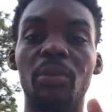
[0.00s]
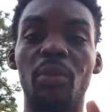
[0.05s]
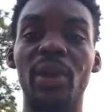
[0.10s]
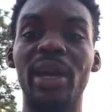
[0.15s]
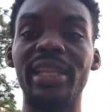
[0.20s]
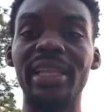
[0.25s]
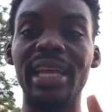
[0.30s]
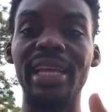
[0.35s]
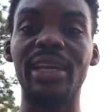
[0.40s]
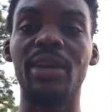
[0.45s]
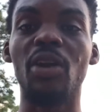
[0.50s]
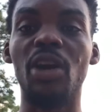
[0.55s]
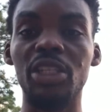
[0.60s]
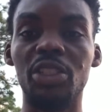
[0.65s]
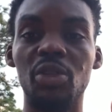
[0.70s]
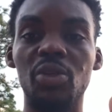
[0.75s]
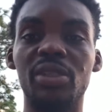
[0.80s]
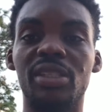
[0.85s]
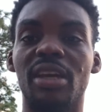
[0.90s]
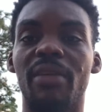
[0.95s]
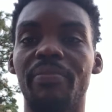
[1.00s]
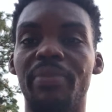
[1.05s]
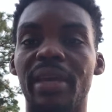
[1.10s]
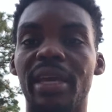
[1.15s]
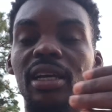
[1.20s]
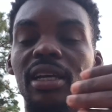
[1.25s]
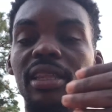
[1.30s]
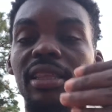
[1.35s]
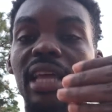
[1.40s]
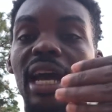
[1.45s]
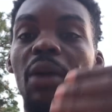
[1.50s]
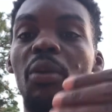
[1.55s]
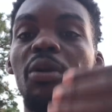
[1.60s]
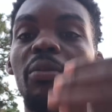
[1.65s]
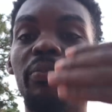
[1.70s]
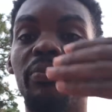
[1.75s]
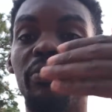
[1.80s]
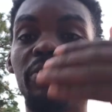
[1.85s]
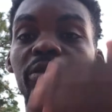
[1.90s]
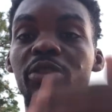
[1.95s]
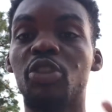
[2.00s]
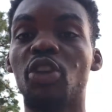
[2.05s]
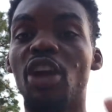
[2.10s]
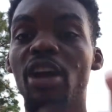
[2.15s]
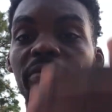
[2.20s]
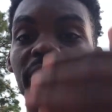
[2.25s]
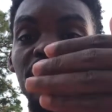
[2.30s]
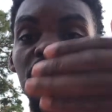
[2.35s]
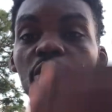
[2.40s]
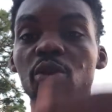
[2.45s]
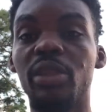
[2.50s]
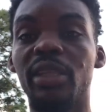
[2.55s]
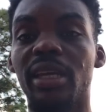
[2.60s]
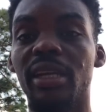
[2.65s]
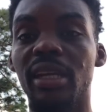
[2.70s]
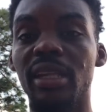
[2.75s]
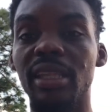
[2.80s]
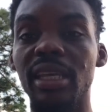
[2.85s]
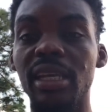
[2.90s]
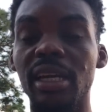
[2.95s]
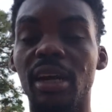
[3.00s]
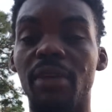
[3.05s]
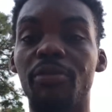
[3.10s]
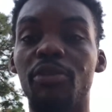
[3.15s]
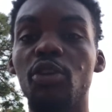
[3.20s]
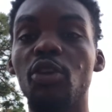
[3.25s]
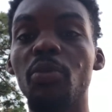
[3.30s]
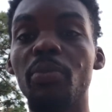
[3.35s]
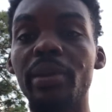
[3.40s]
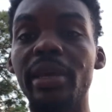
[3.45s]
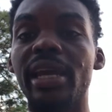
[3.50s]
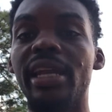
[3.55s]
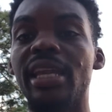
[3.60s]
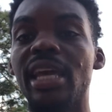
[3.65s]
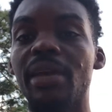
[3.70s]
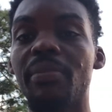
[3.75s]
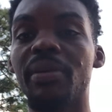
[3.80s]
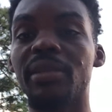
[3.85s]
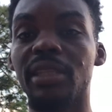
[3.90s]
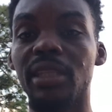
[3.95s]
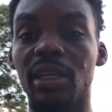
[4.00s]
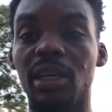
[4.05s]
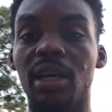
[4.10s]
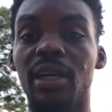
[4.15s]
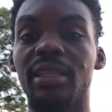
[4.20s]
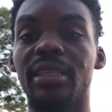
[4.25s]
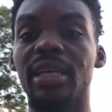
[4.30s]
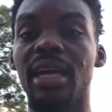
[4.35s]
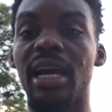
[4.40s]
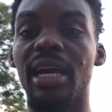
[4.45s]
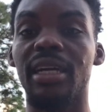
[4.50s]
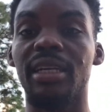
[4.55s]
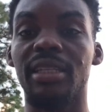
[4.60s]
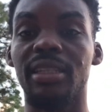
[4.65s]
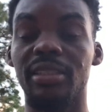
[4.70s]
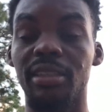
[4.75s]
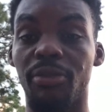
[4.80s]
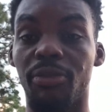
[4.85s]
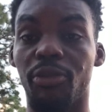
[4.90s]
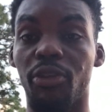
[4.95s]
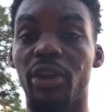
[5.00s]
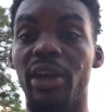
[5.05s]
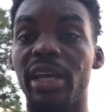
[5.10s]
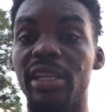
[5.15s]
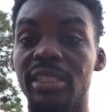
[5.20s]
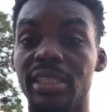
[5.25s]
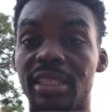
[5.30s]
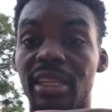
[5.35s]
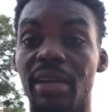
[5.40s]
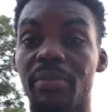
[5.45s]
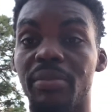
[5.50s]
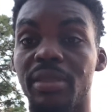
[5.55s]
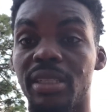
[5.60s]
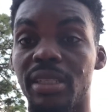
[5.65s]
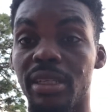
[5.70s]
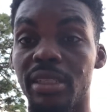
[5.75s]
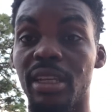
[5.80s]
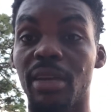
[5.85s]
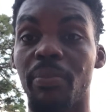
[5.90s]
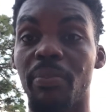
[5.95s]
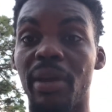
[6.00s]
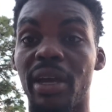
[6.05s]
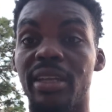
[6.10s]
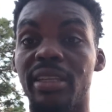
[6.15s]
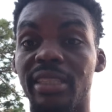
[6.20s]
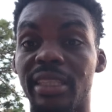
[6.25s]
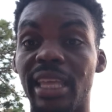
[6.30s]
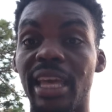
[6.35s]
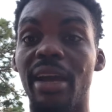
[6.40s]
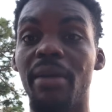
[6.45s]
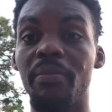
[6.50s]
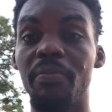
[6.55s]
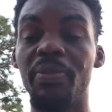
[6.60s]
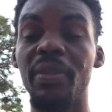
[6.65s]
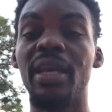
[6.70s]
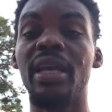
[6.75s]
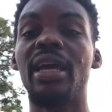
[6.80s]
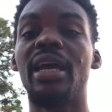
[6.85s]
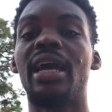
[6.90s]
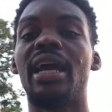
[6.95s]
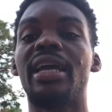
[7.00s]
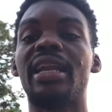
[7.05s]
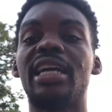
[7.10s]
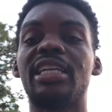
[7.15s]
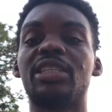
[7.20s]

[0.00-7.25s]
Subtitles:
and got you something that would serve the utility of you being able to contact your friends, them, and as